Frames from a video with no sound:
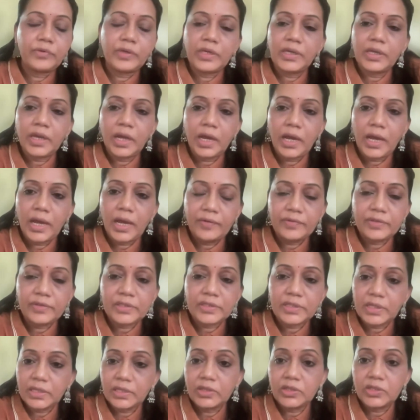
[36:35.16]
we have
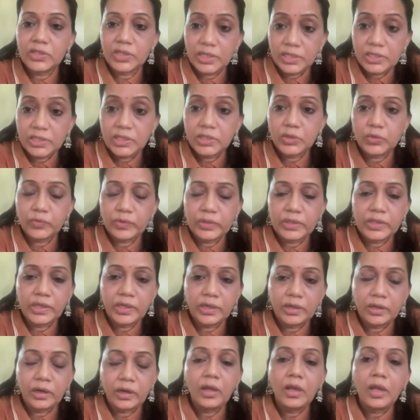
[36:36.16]
seen changes over
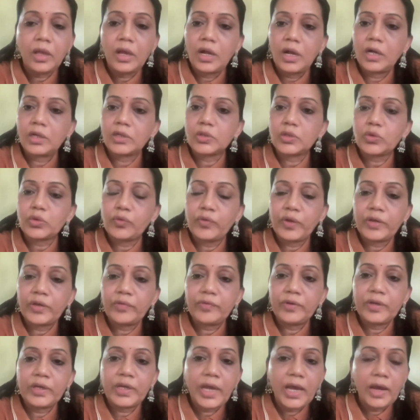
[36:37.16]
there. So
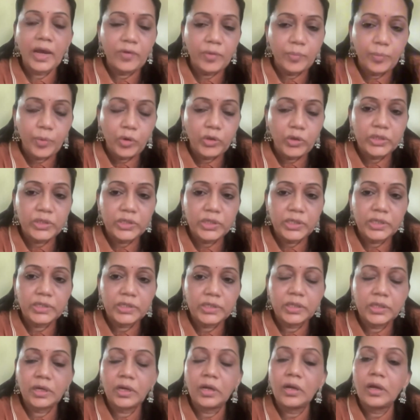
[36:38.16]
when we have
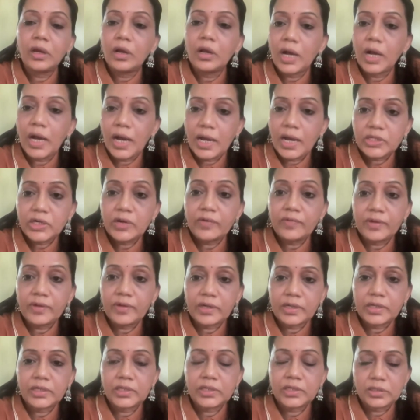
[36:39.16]
appointed ASHA
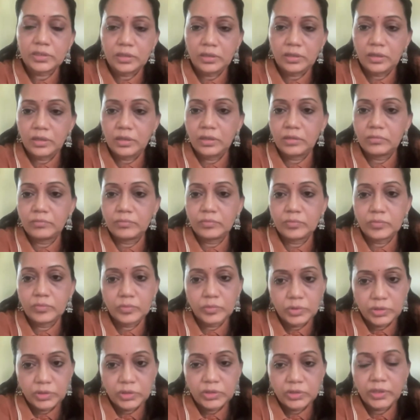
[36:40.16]
workers,
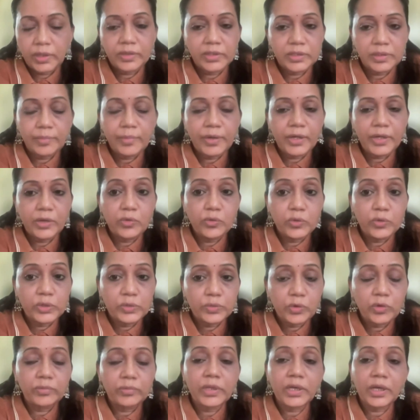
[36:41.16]
somebody who
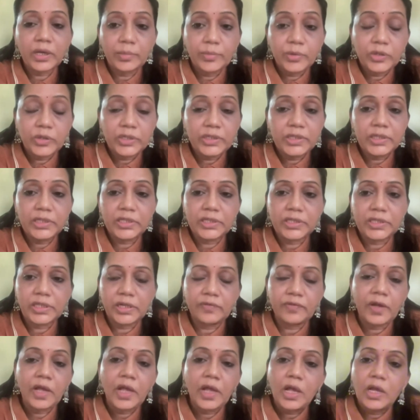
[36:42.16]
is from the community
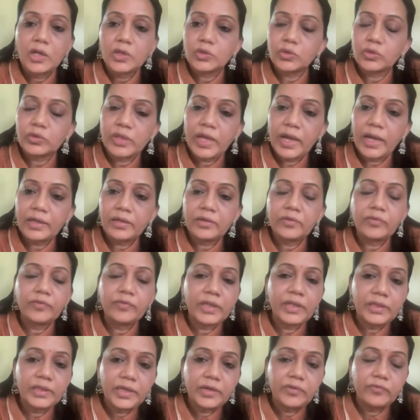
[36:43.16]
itself, so that
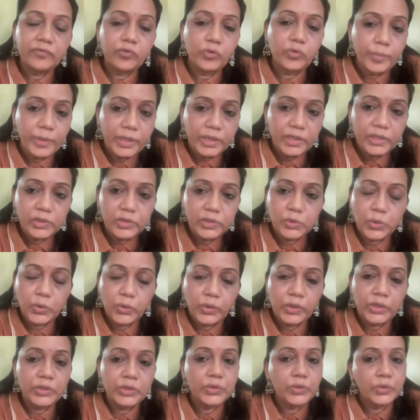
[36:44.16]
when that woman is
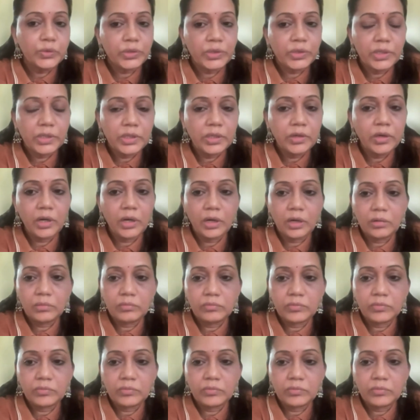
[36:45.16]
going to the